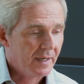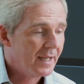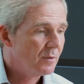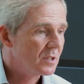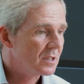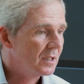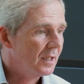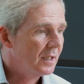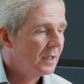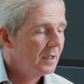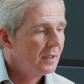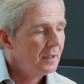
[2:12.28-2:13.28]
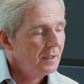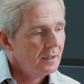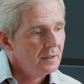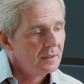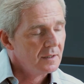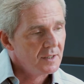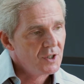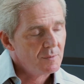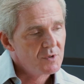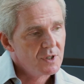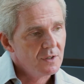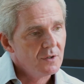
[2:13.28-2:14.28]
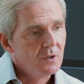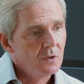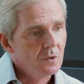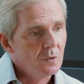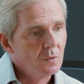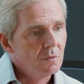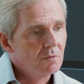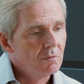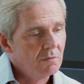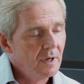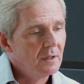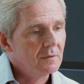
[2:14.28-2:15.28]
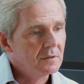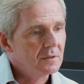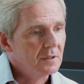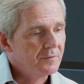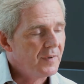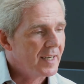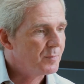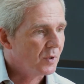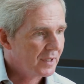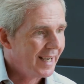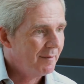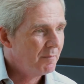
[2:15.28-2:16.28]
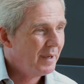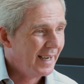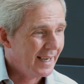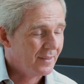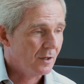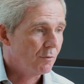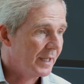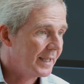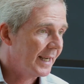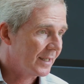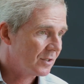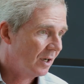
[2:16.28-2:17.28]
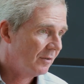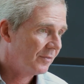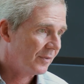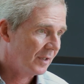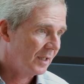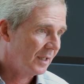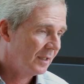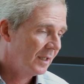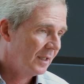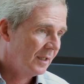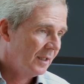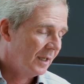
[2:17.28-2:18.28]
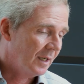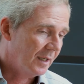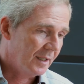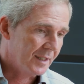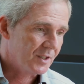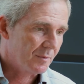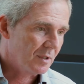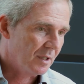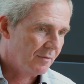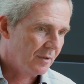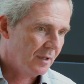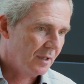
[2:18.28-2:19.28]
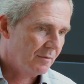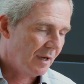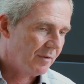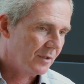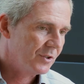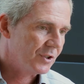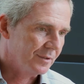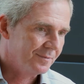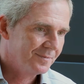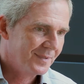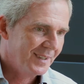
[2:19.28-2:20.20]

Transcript: and he was the Egyptian who wrote the Facebook campaign that really kicked off the Egyptian revolution.